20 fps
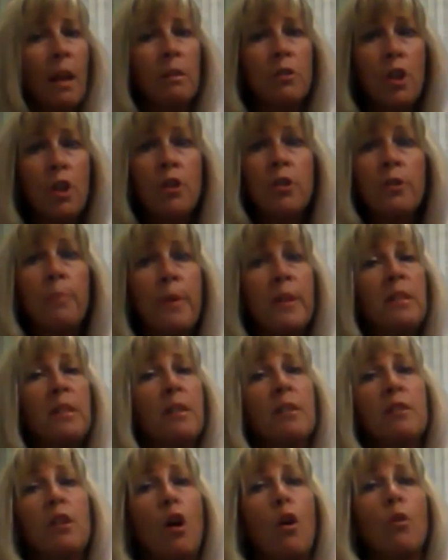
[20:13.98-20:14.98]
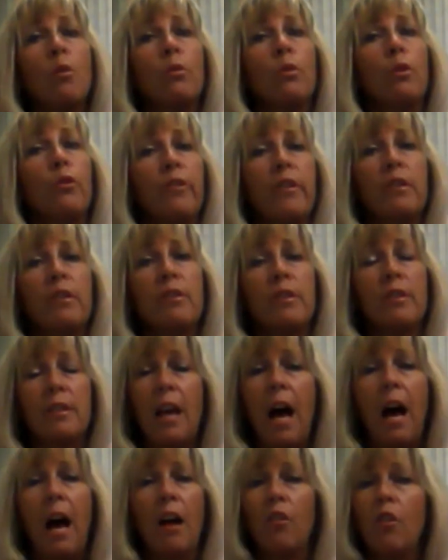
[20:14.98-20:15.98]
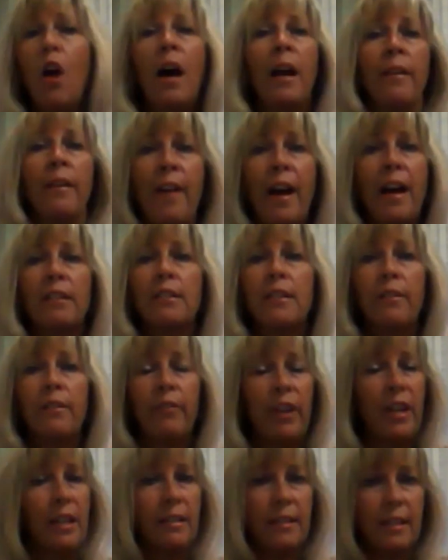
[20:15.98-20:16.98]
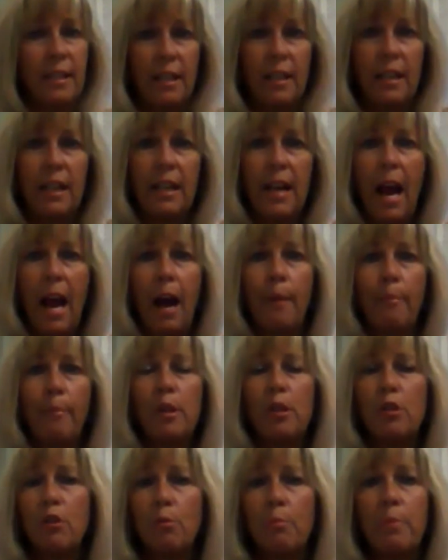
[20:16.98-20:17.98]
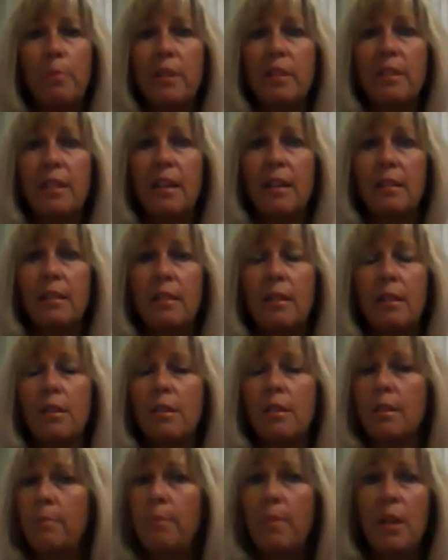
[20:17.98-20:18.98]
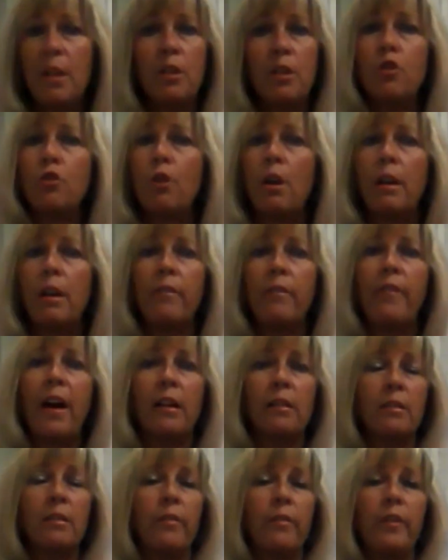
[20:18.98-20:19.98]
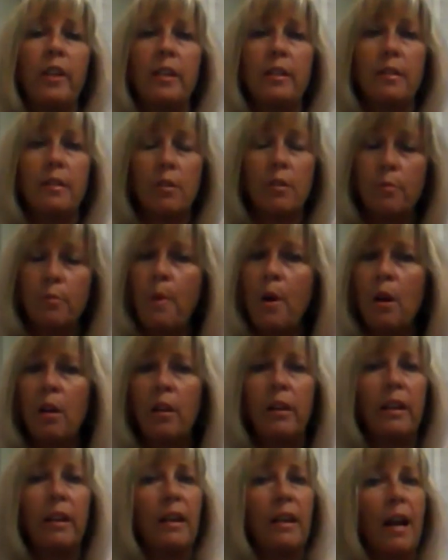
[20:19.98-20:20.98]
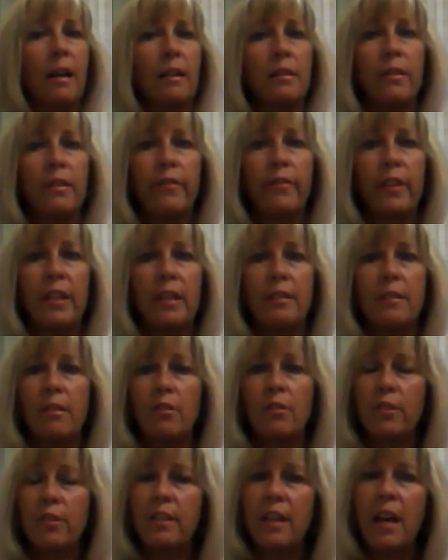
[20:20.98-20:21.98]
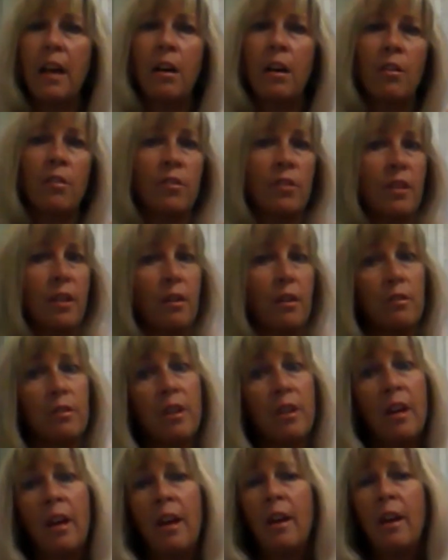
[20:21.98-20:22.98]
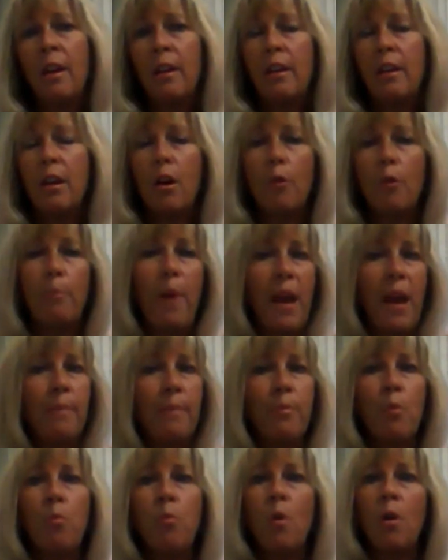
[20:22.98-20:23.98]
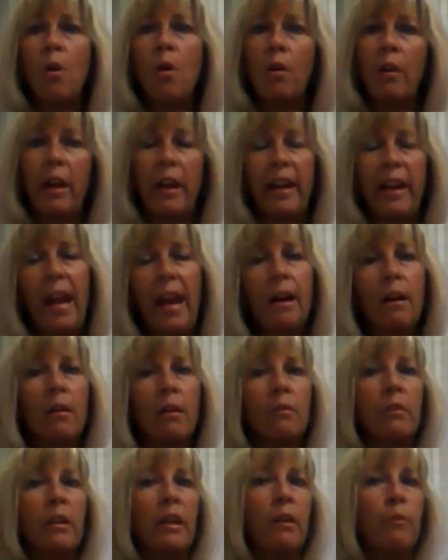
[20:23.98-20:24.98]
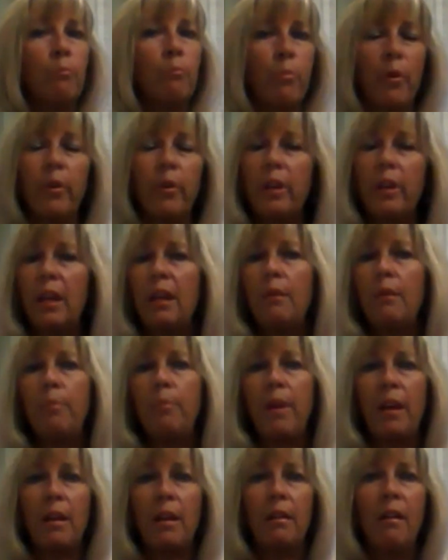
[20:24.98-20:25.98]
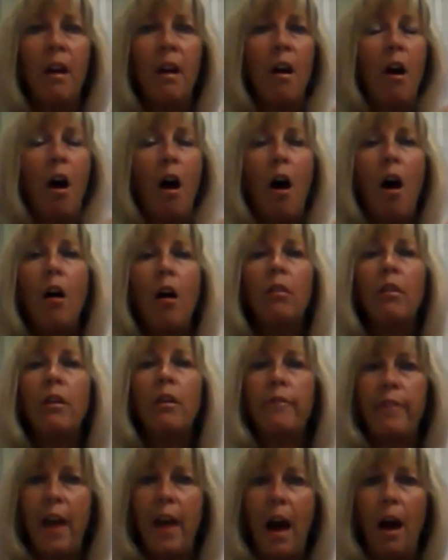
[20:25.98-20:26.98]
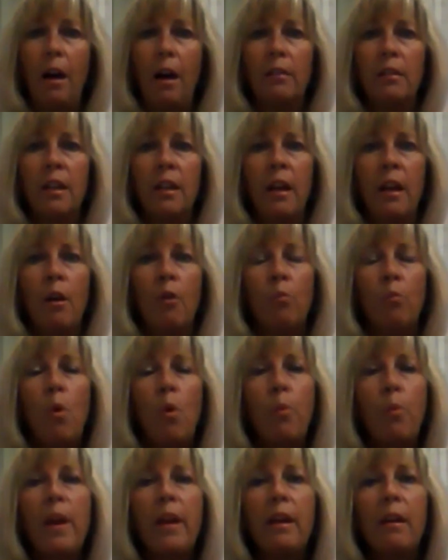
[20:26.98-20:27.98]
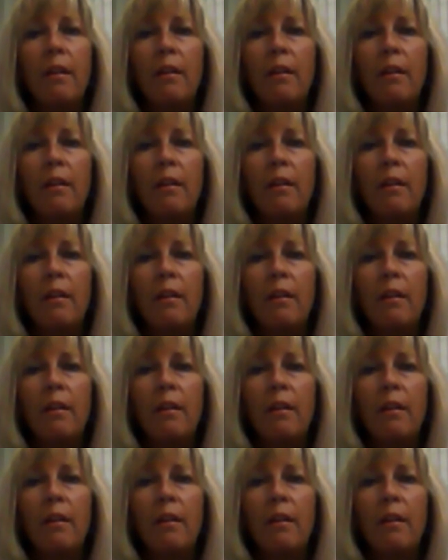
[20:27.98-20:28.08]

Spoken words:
So as a business owner, there's a lot of activities that need to happen in your business. There's administrative activities, there's marketing activities, there's sales, there's, paperwork, accounting, bookkeeping, all of that. Well,